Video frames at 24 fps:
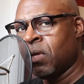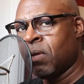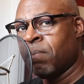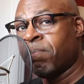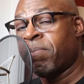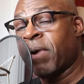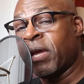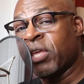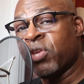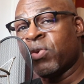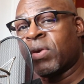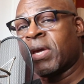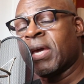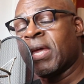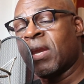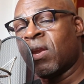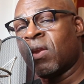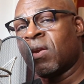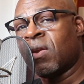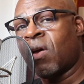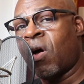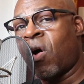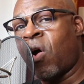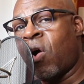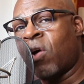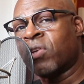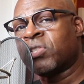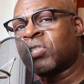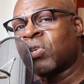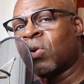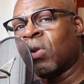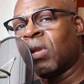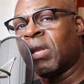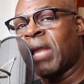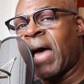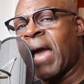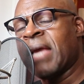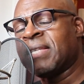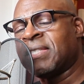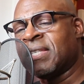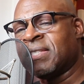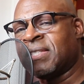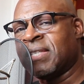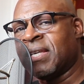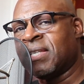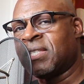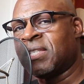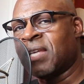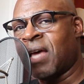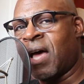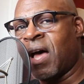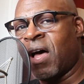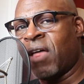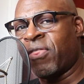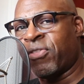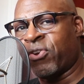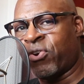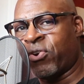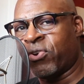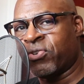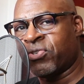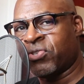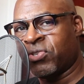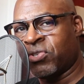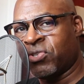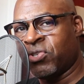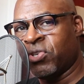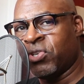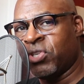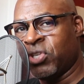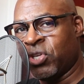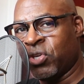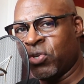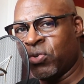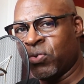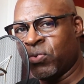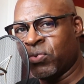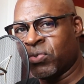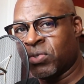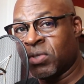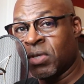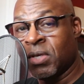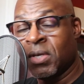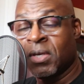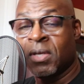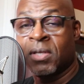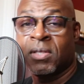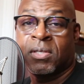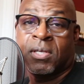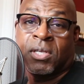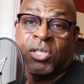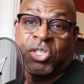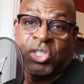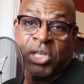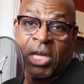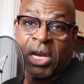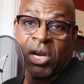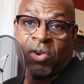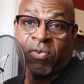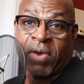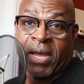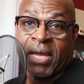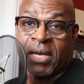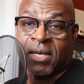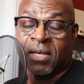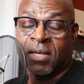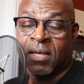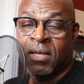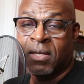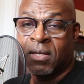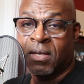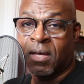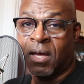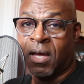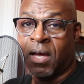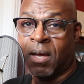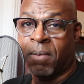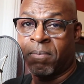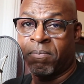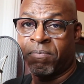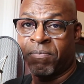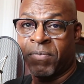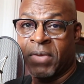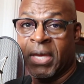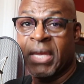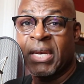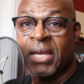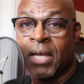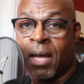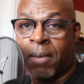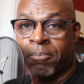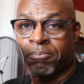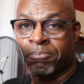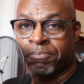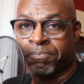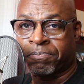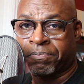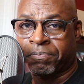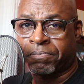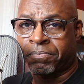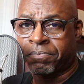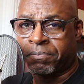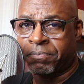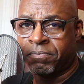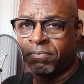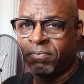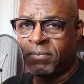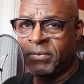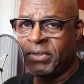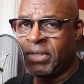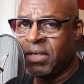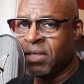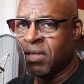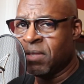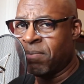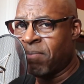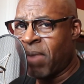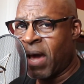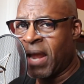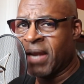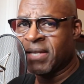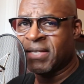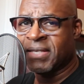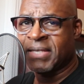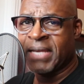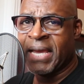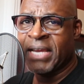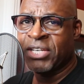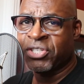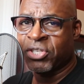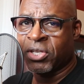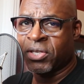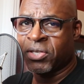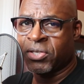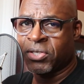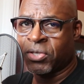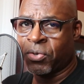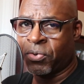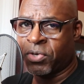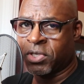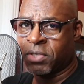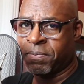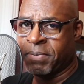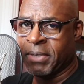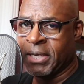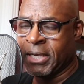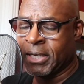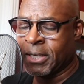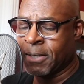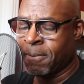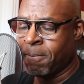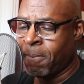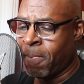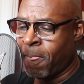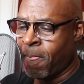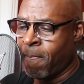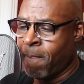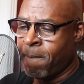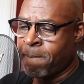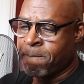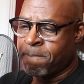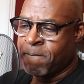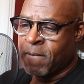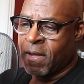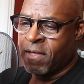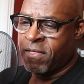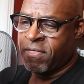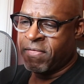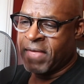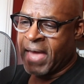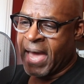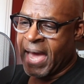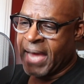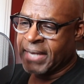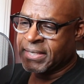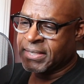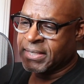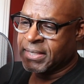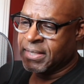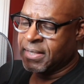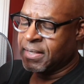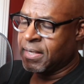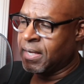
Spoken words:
But you can also license it to others to use to generate income, the monetization, so to speak. That